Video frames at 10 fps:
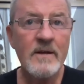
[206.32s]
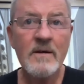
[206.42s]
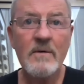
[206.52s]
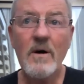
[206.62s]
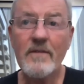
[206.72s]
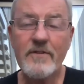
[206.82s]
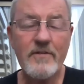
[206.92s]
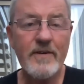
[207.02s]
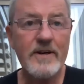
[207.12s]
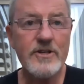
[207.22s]
Well, after a
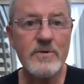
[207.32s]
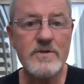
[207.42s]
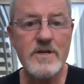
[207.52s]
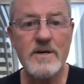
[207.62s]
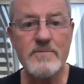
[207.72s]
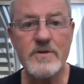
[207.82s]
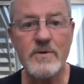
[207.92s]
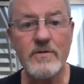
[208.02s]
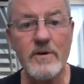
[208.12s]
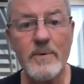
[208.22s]
very short time, 2 or
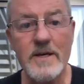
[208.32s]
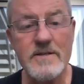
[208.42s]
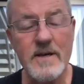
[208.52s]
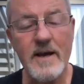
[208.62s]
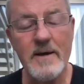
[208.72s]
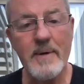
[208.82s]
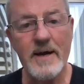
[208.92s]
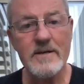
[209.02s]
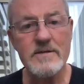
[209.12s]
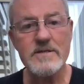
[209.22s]
3 weeks, they came
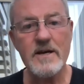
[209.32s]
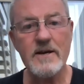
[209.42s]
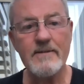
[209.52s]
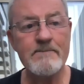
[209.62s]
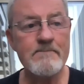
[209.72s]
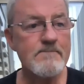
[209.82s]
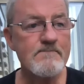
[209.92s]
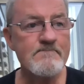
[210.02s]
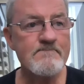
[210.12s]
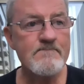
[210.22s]
back and said,
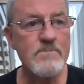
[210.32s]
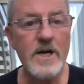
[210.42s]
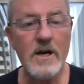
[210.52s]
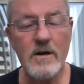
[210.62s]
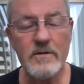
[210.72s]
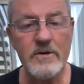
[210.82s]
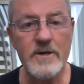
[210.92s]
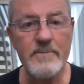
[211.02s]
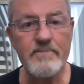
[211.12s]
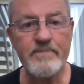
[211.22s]
we can't do
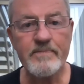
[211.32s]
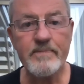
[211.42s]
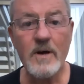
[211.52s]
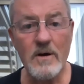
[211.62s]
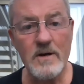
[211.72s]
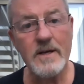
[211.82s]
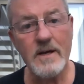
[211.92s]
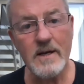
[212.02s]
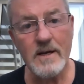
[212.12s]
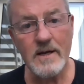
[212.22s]
it. Not only
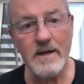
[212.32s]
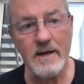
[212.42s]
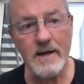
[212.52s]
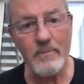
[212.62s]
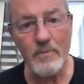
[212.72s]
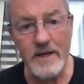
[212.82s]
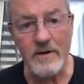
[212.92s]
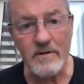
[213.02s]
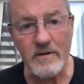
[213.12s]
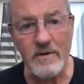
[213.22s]
can we
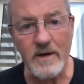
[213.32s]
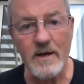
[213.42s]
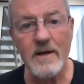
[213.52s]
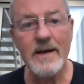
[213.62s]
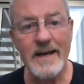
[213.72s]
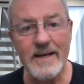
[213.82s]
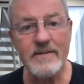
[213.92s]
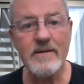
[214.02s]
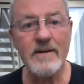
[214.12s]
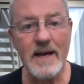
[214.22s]
not do it,
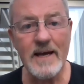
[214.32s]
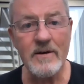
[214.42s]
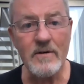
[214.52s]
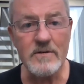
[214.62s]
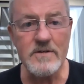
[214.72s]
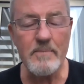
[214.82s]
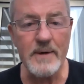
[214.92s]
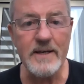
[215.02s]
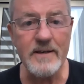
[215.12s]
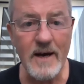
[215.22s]
it cannot
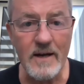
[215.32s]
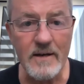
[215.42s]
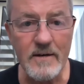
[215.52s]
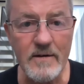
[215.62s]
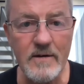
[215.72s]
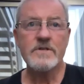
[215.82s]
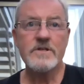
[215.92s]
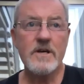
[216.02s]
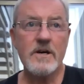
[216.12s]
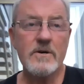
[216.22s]
be done.
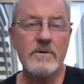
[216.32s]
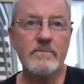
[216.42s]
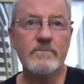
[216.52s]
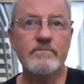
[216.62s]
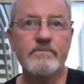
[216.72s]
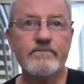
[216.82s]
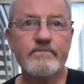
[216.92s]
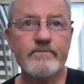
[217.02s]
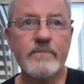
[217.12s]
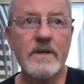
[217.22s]
So
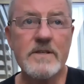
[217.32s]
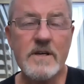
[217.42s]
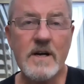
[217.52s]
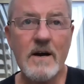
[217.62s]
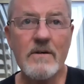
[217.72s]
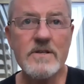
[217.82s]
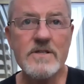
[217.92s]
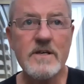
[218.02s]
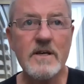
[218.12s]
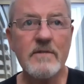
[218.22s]
it's a
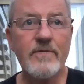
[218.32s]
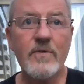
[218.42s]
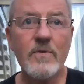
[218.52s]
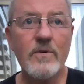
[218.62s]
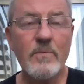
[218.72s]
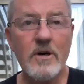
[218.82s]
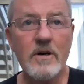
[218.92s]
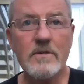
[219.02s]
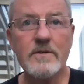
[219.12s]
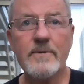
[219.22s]
currency for the
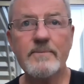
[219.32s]
world.